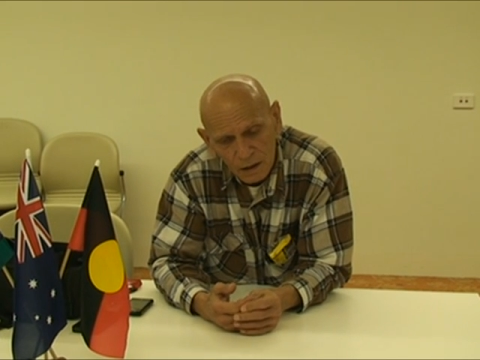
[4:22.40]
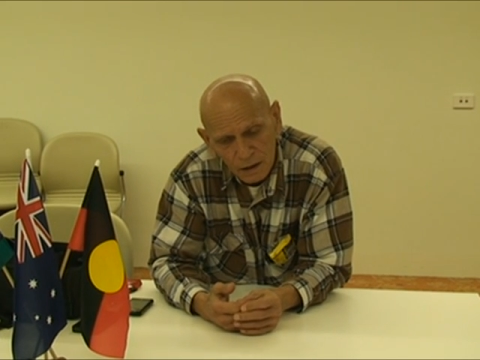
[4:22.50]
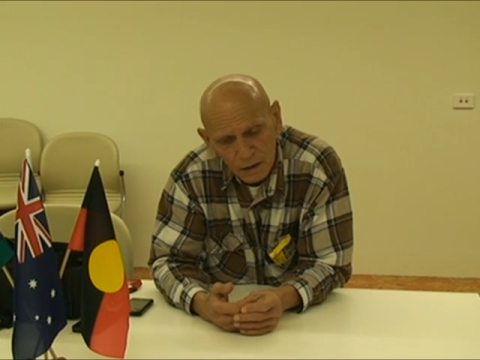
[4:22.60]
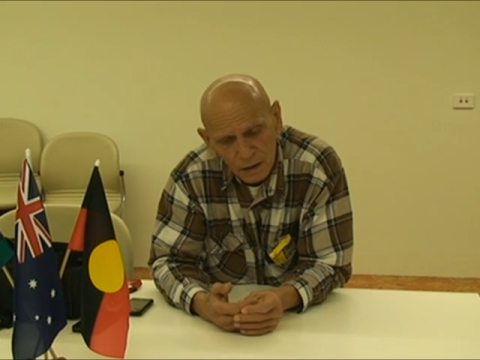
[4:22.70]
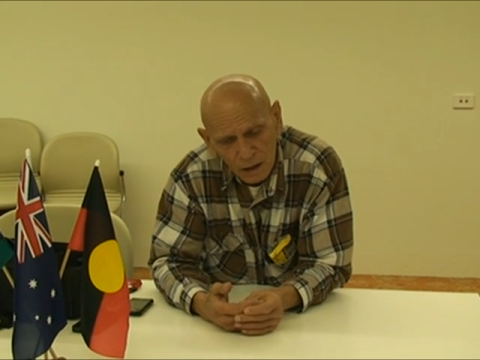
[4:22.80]

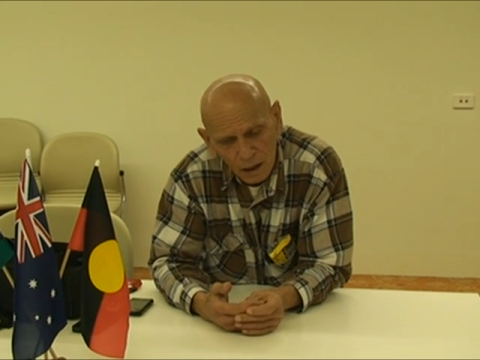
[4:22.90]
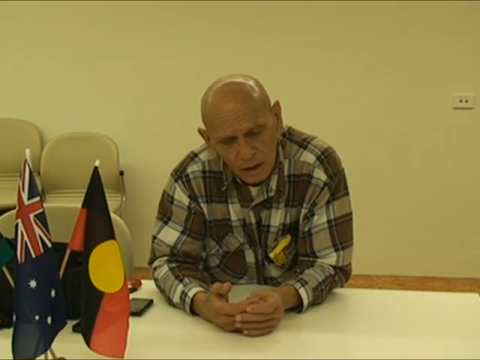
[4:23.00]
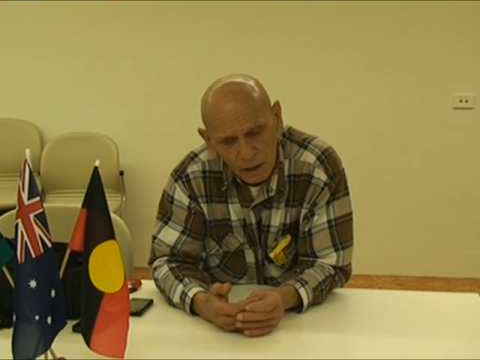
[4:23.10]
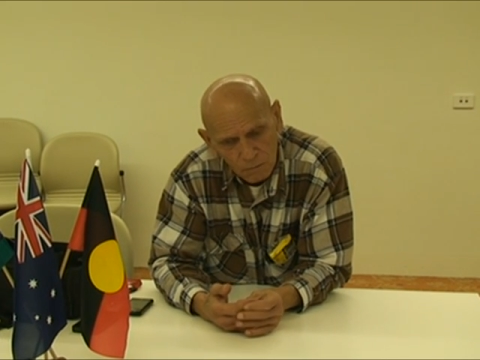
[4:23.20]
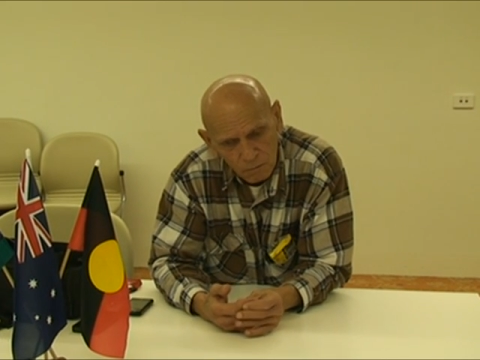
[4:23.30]
And
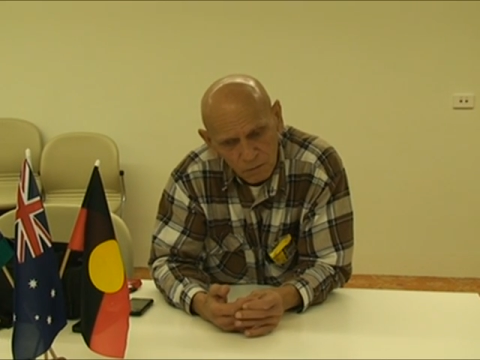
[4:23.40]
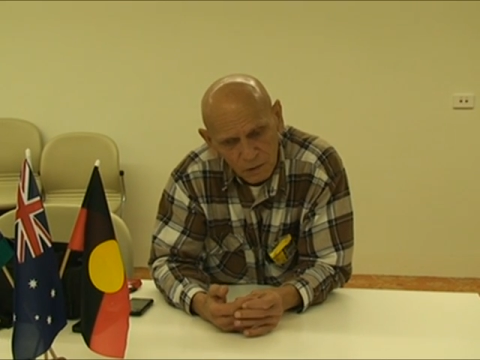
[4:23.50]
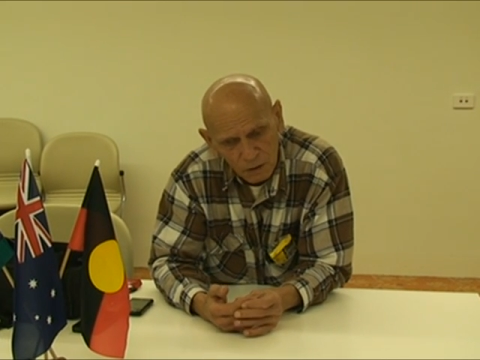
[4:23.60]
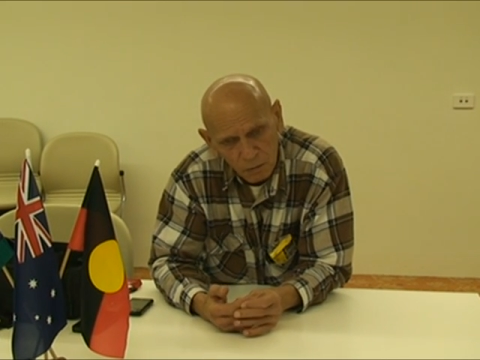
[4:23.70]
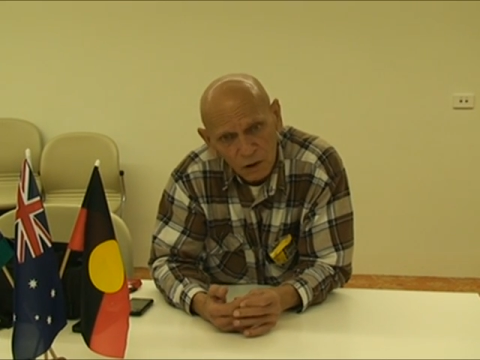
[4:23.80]

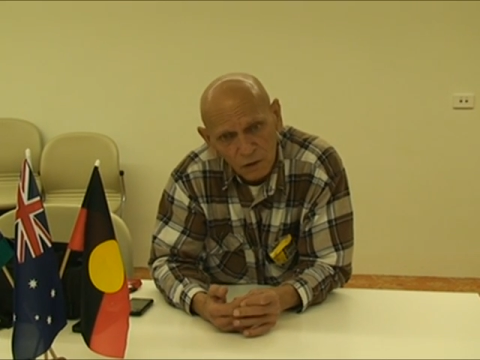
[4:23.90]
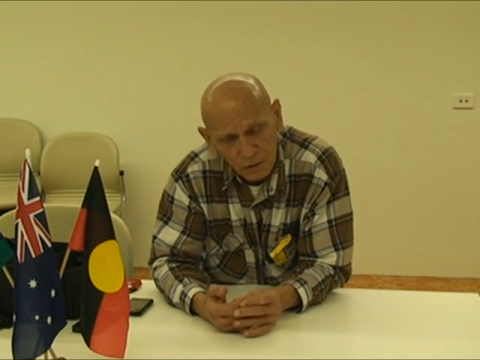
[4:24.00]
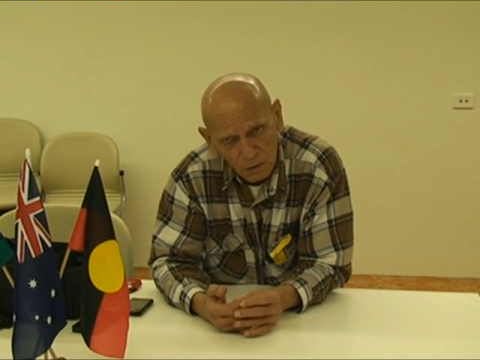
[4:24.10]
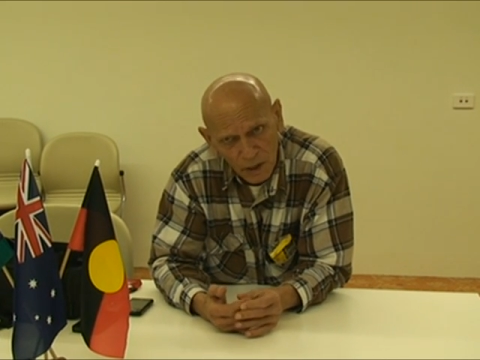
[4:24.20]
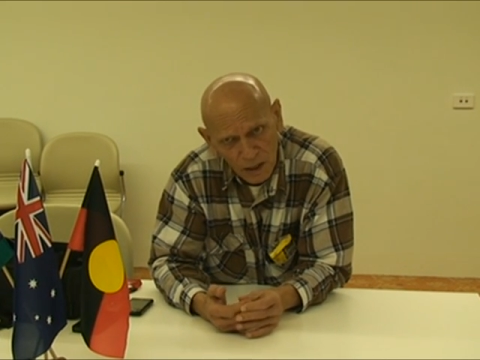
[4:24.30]
that went off
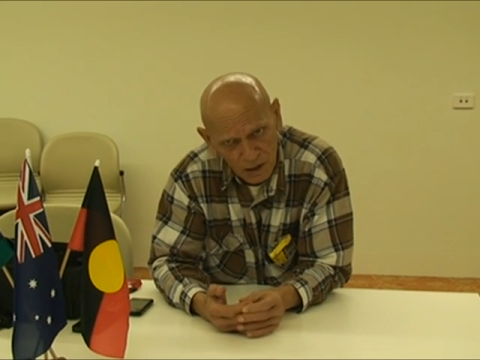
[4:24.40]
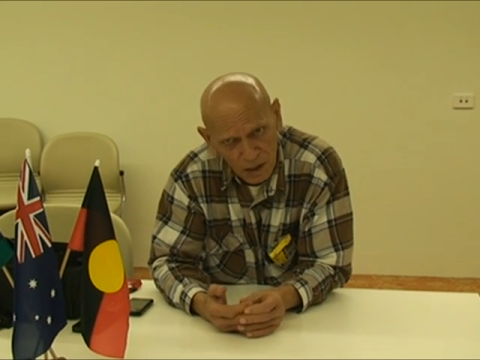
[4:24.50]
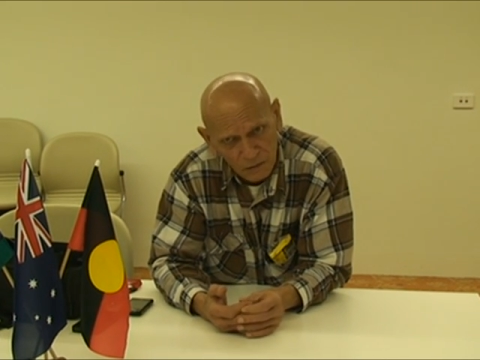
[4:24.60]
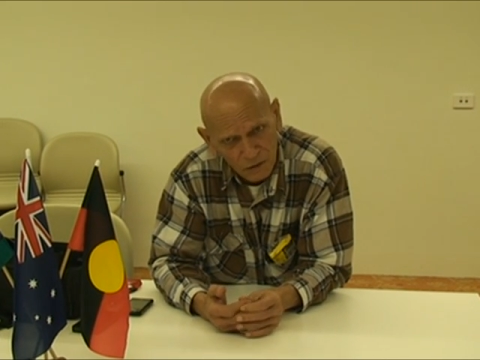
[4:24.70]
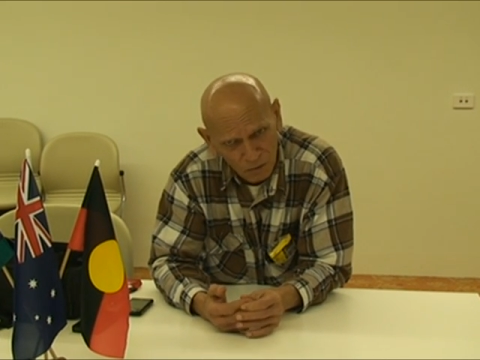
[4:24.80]
the rails
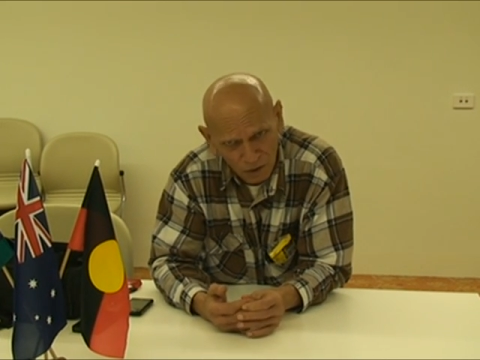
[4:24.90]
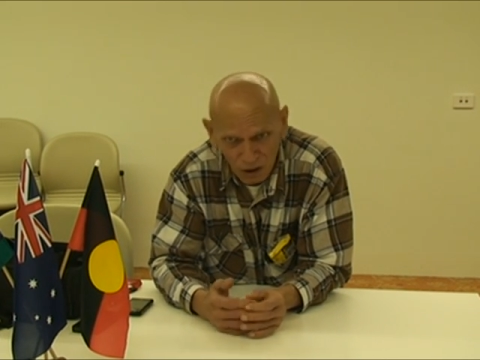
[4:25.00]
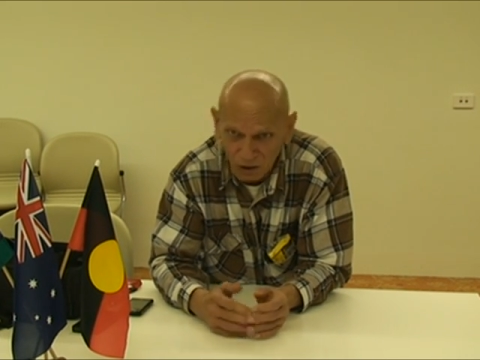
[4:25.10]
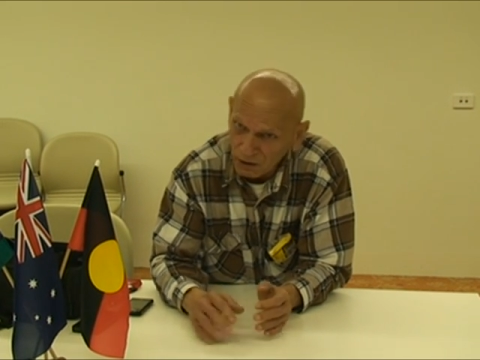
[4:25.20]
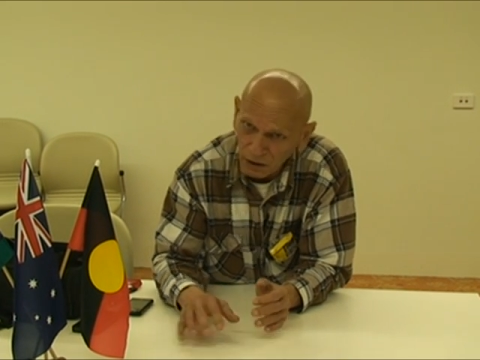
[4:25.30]
after a
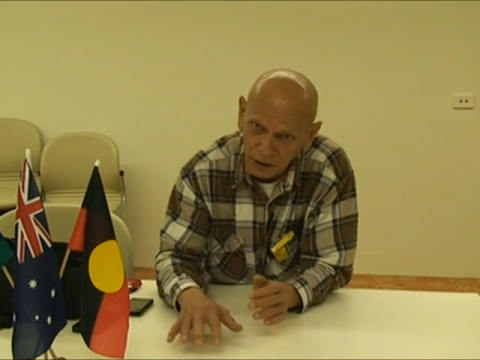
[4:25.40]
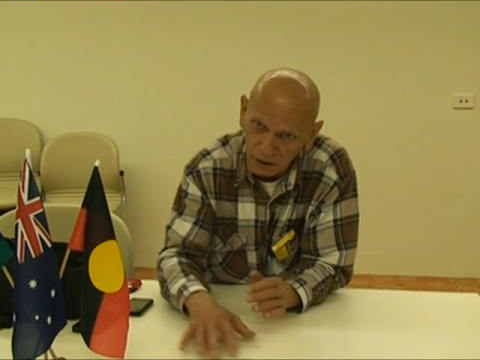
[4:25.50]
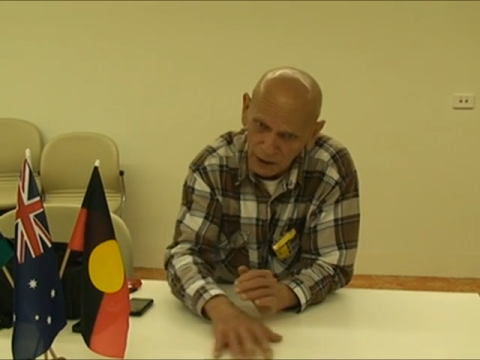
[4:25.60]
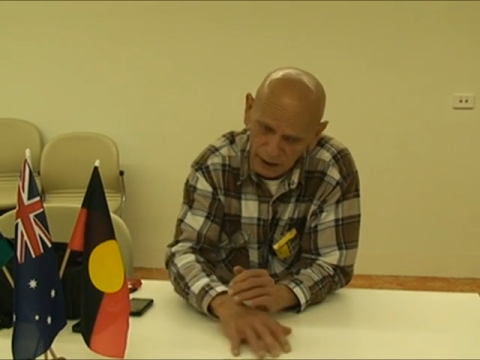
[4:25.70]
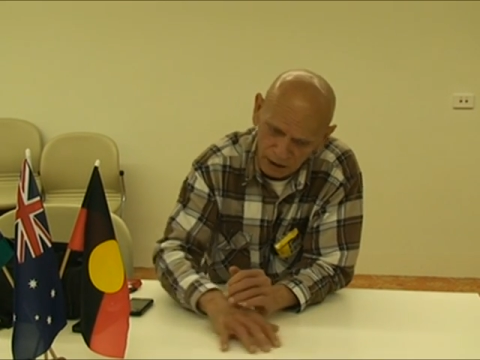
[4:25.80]
while.
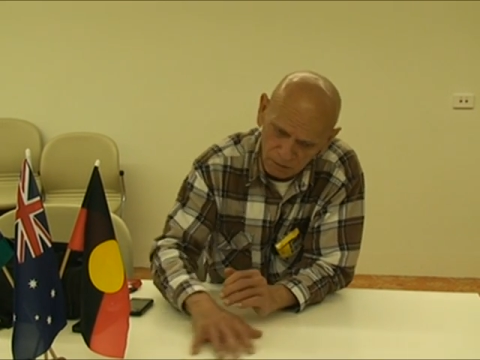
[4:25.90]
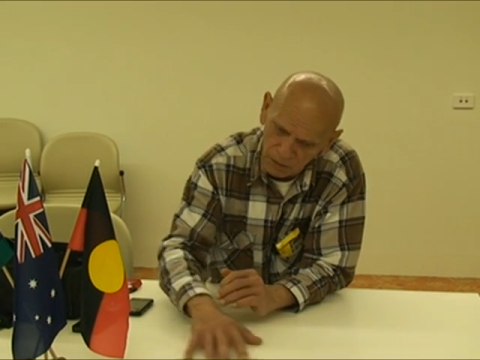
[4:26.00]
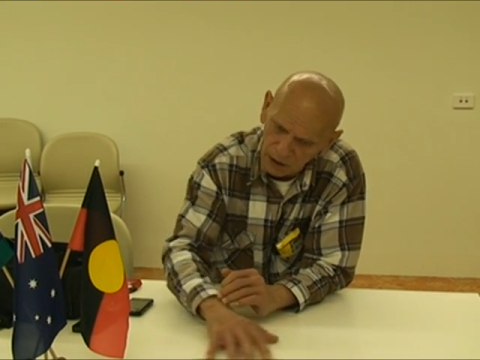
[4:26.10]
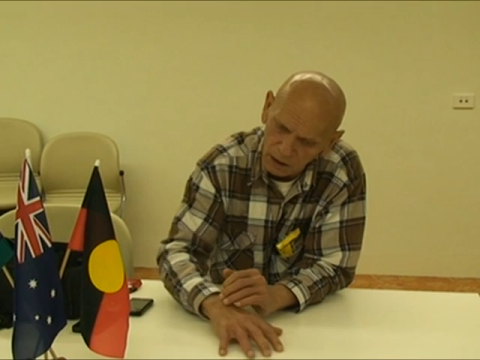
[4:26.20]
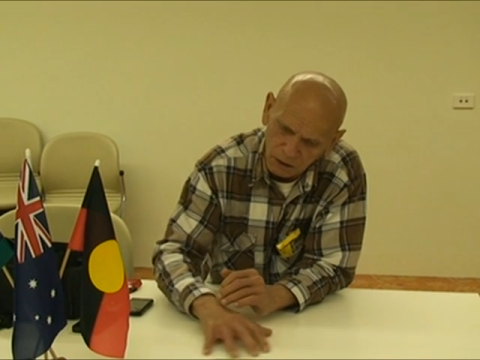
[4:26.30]
I hadn't
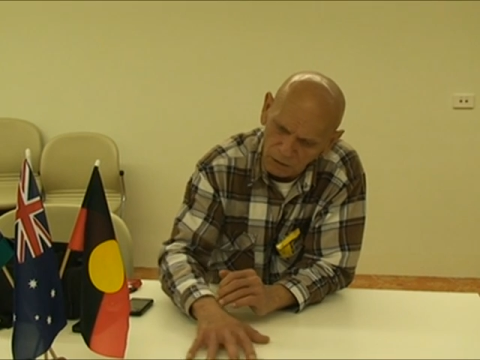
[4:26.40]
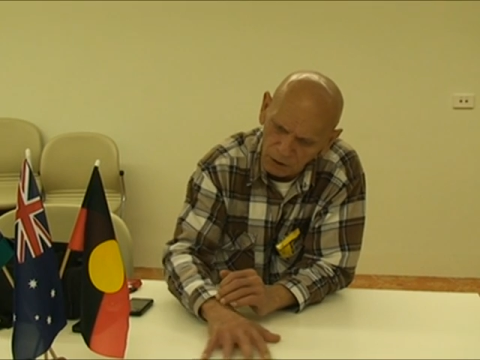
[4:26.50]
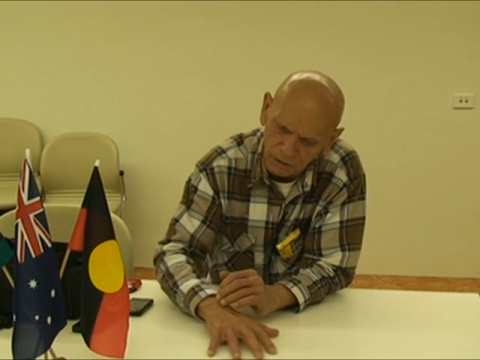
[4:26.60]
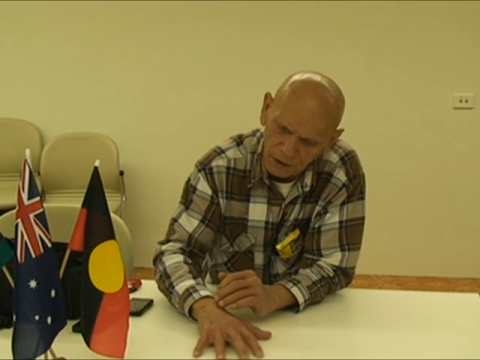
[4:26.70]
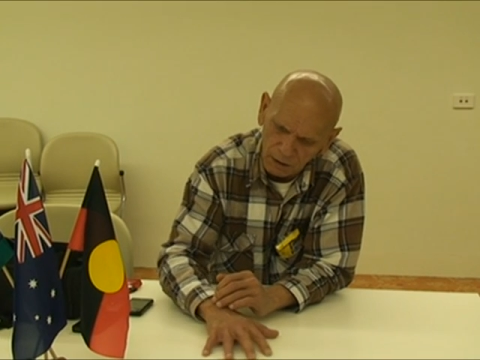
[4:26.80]
been
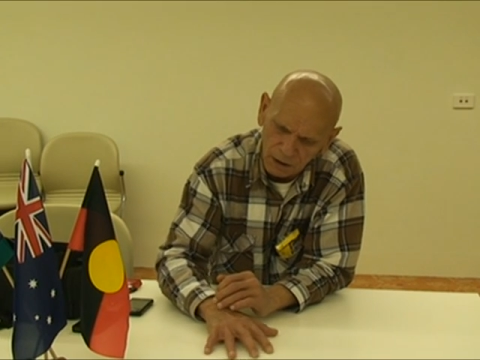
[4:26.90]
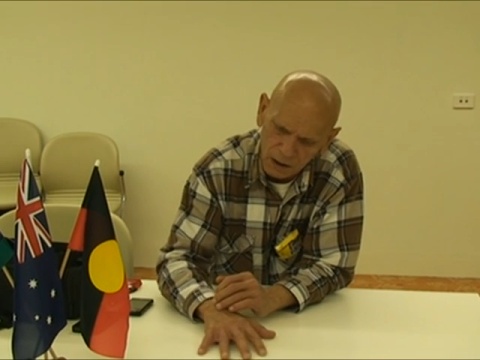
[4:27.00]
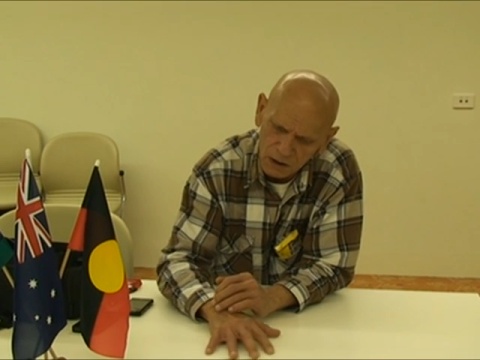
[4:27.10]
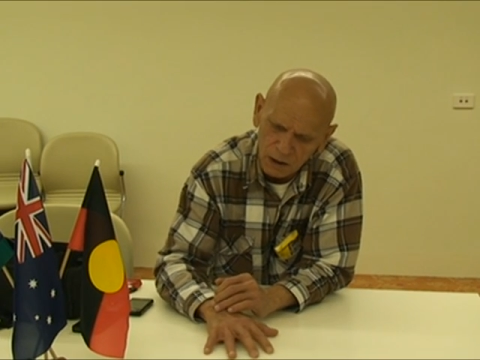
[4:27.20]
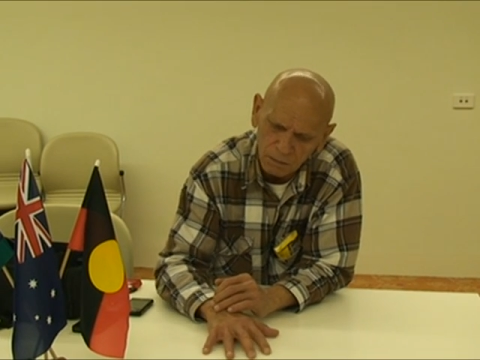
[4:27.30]
involved in
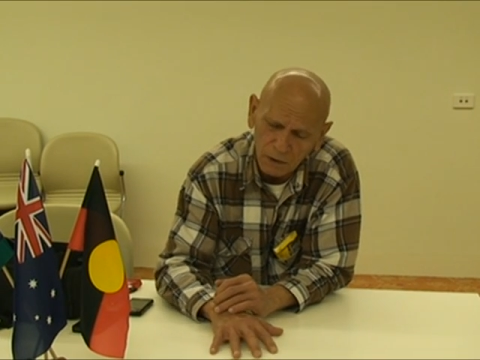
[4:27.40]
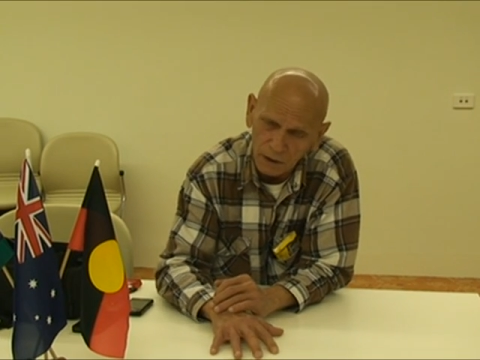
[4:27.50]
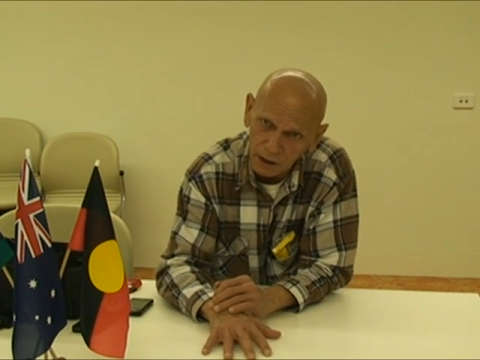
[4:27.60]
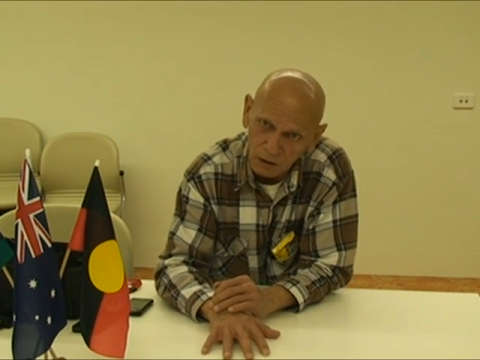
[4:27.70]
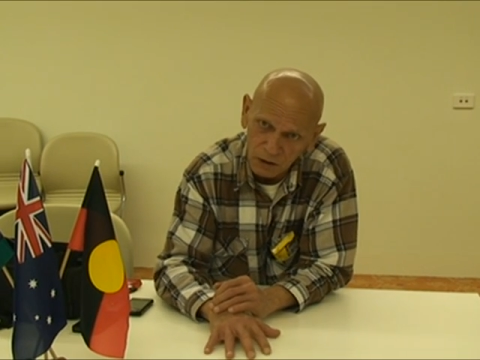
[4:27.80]
things up till then.